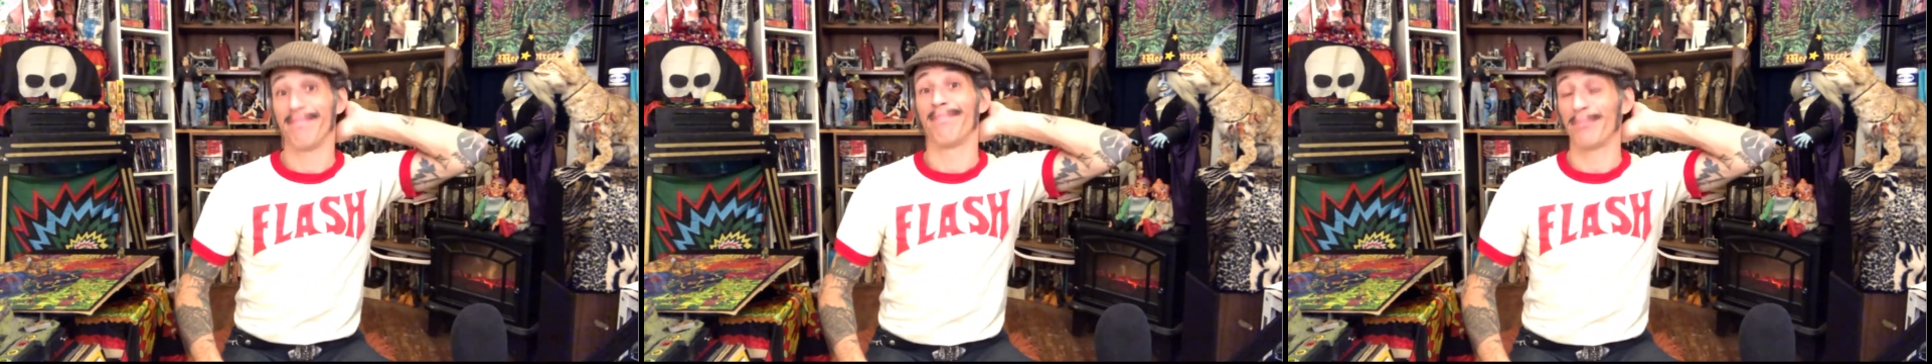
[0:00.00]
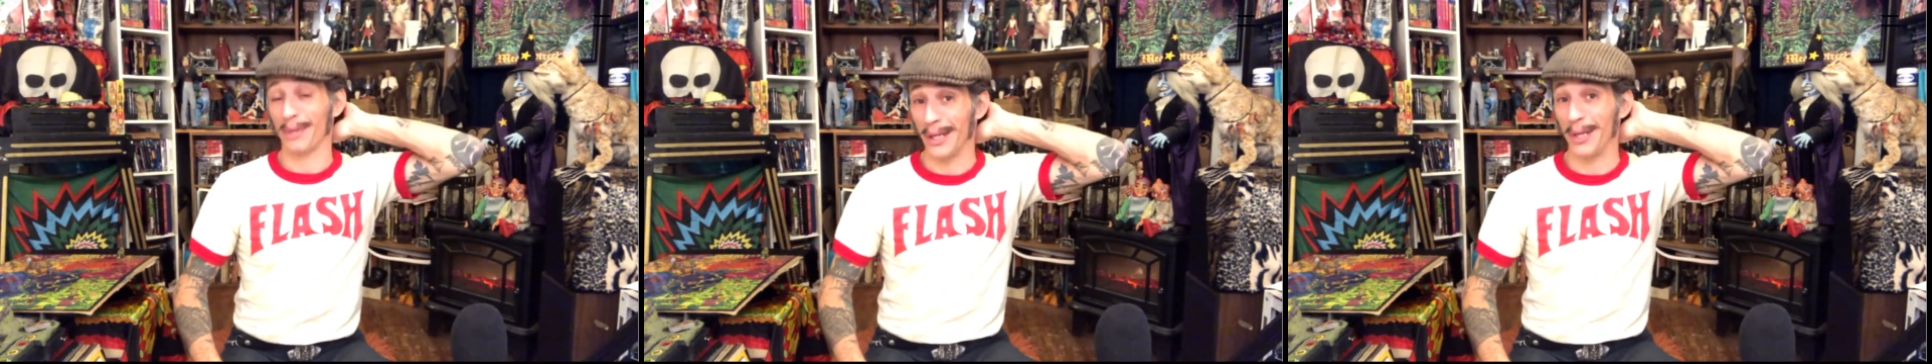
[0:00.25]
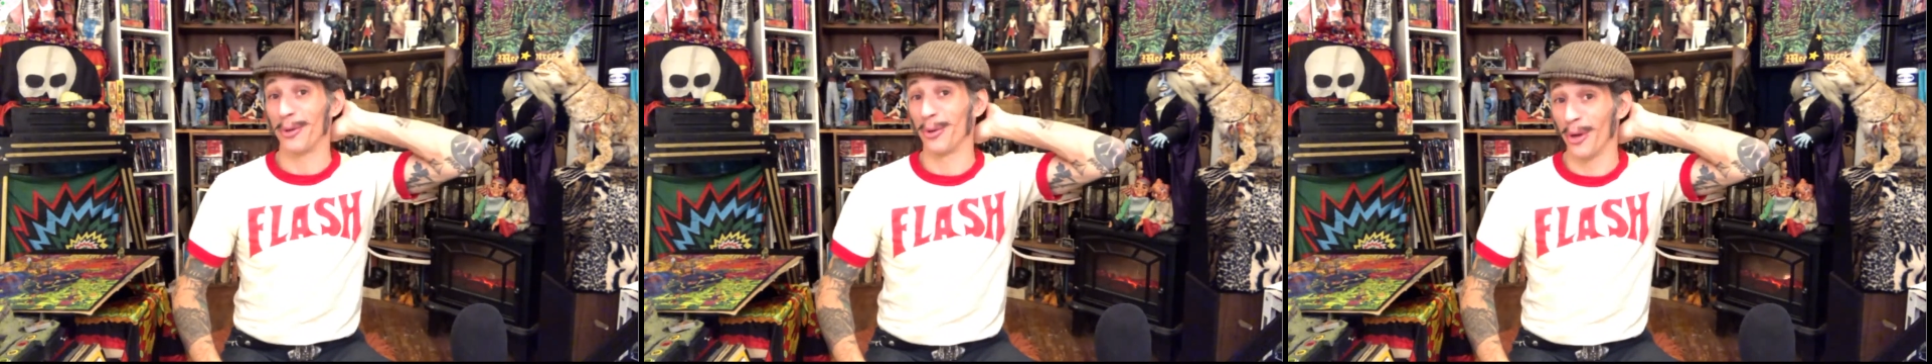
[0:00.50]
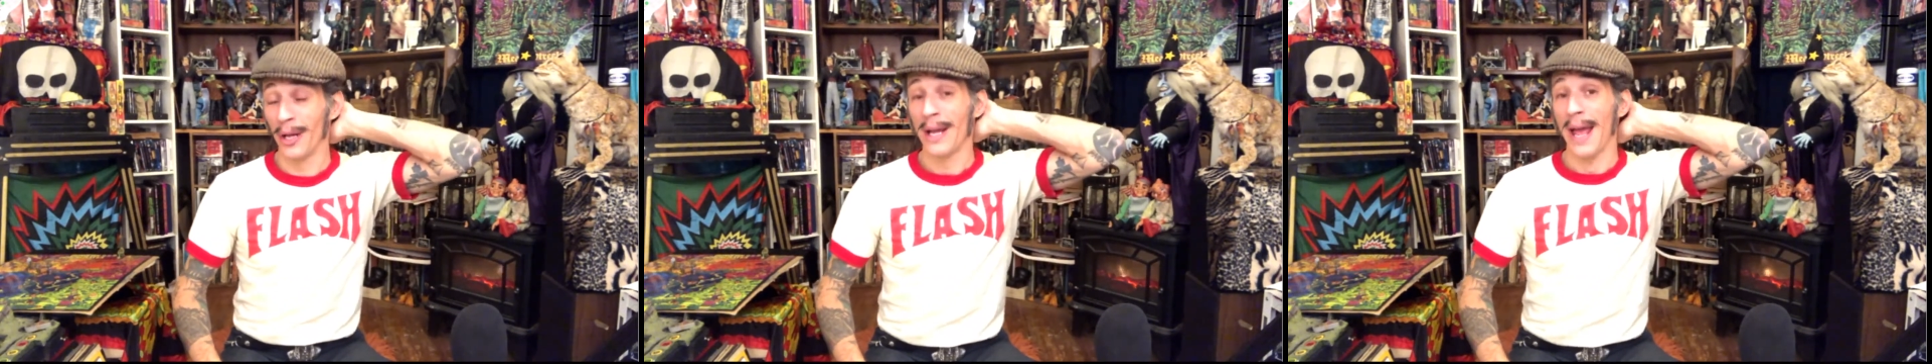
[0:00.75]
Pretty
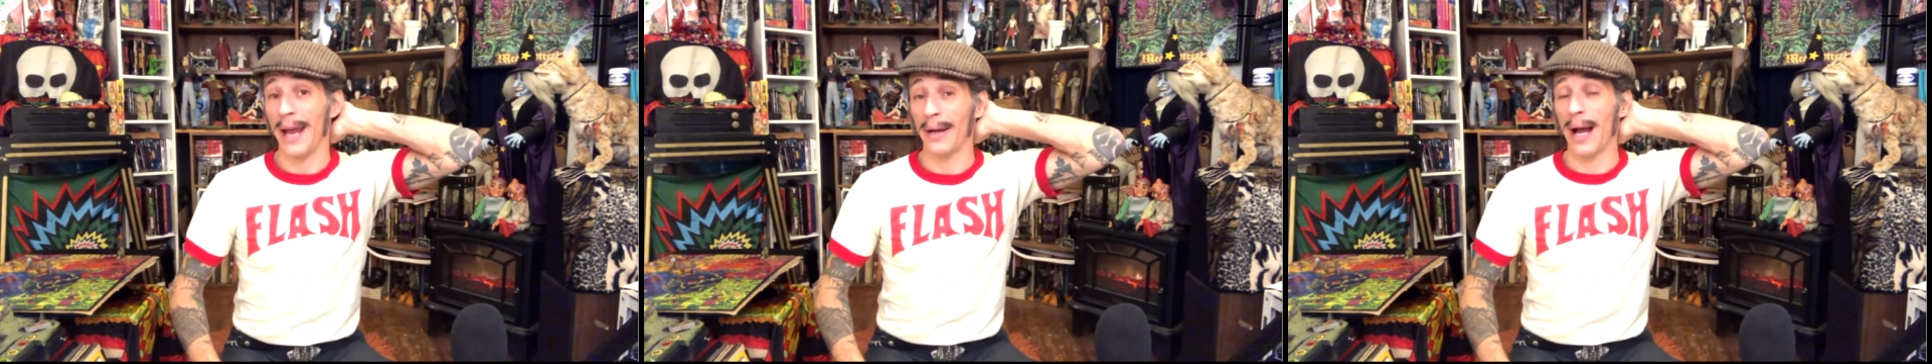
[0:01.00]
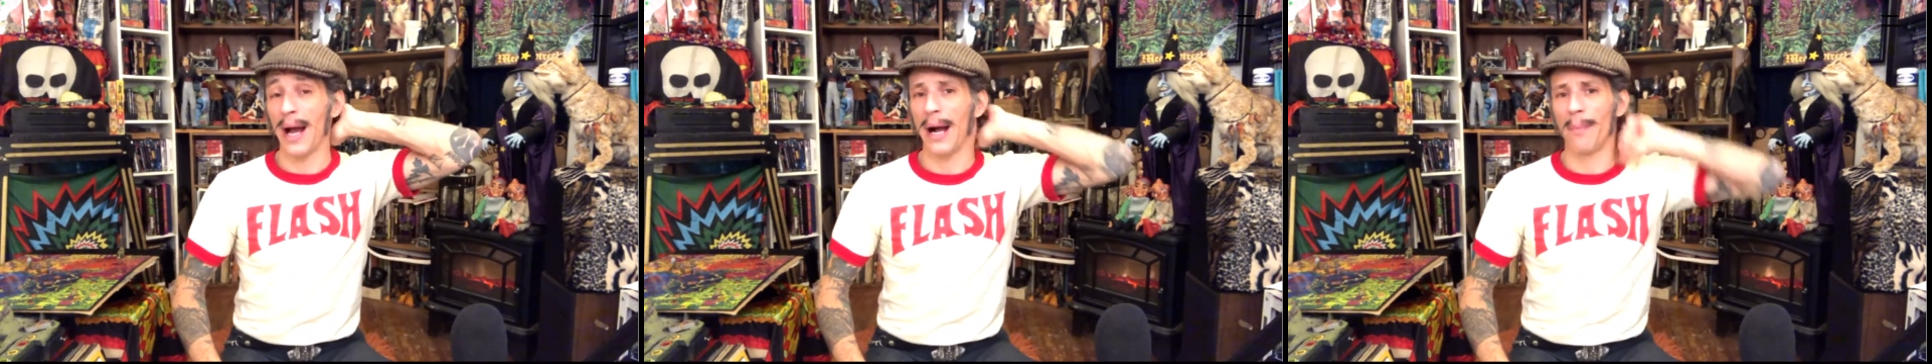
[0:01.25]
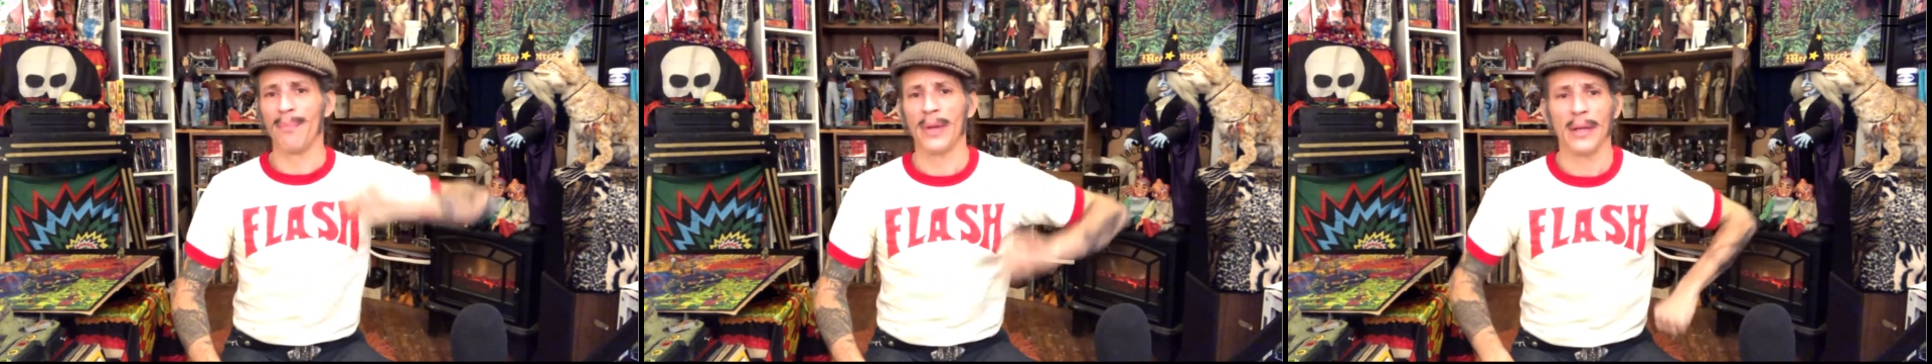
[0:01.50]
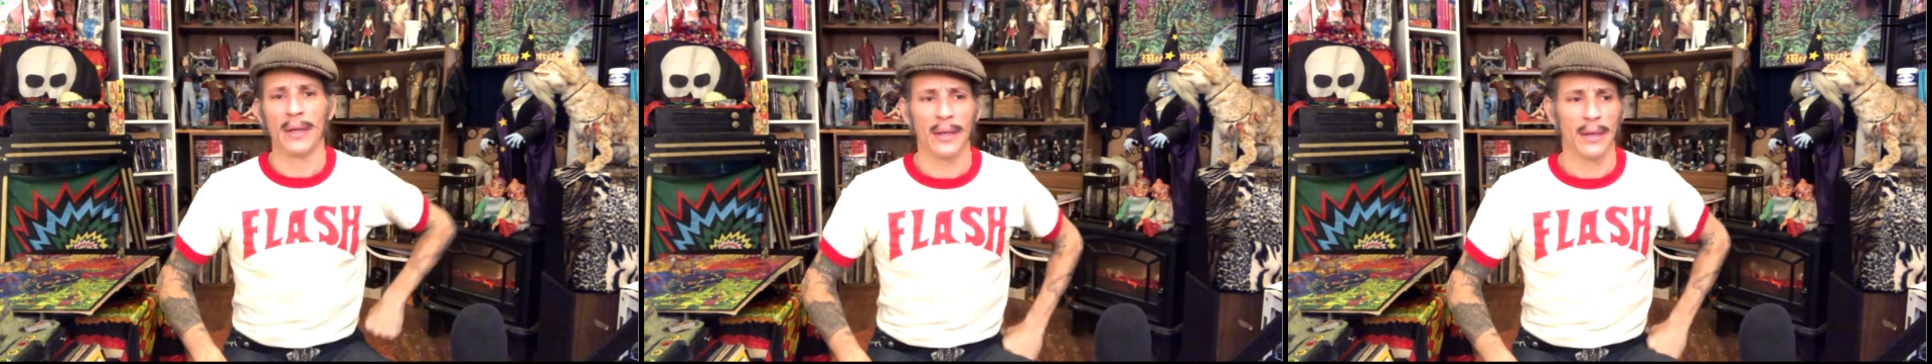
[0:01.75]
cool. And
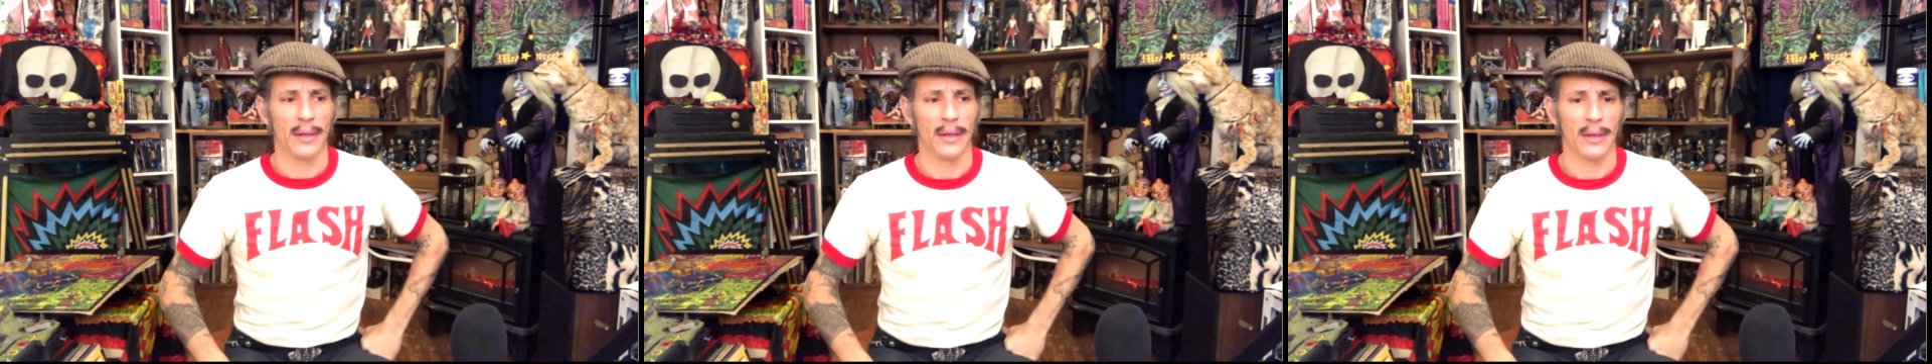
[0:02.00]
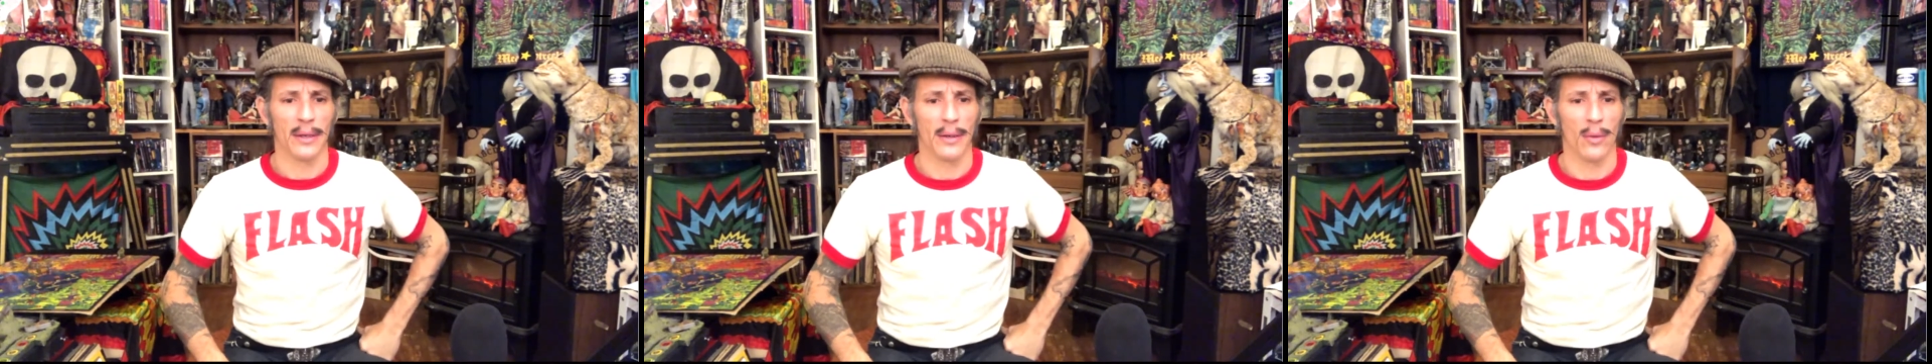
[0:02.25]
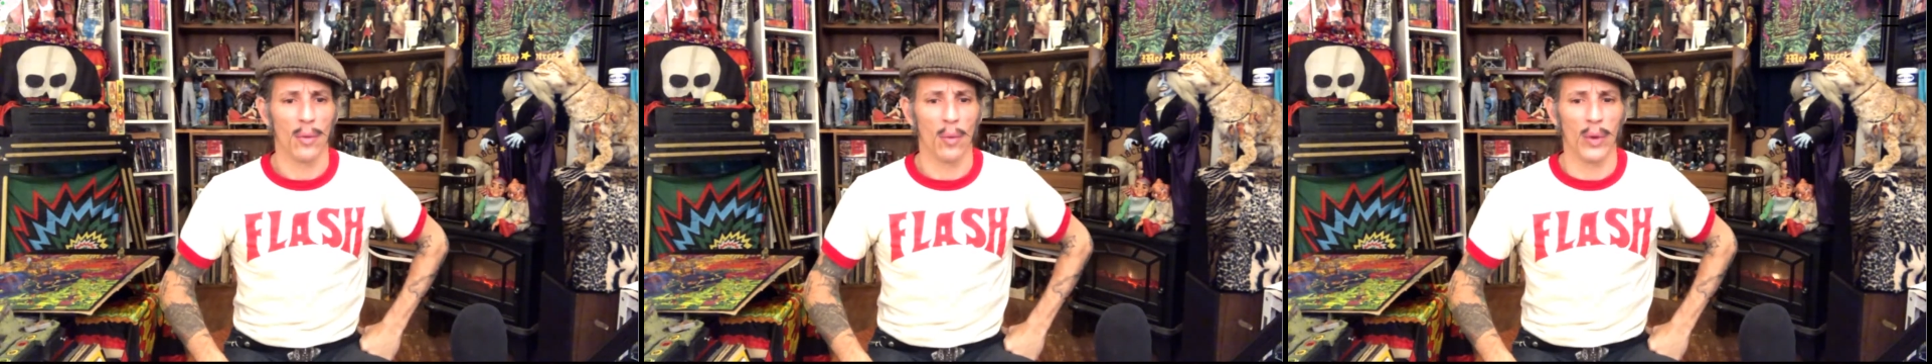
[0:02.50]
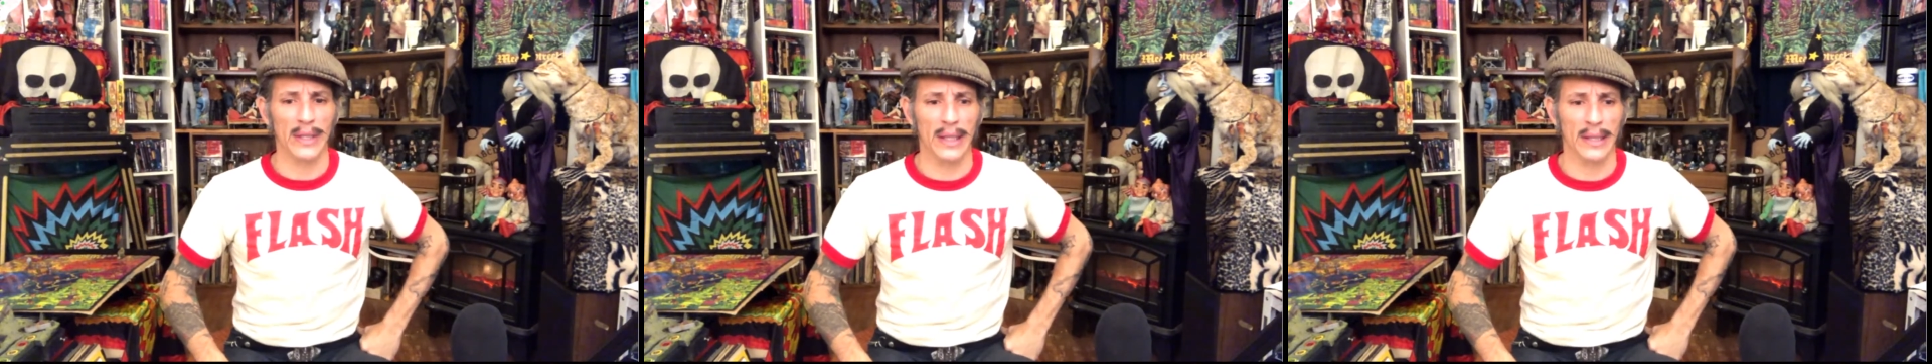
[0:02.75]

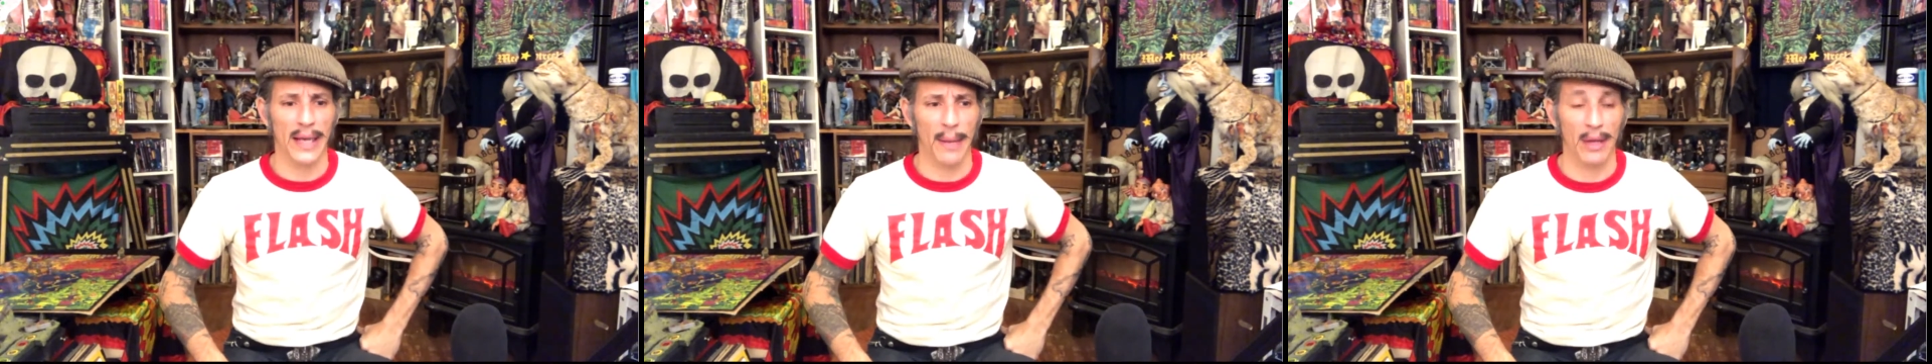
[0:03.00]
what's his name?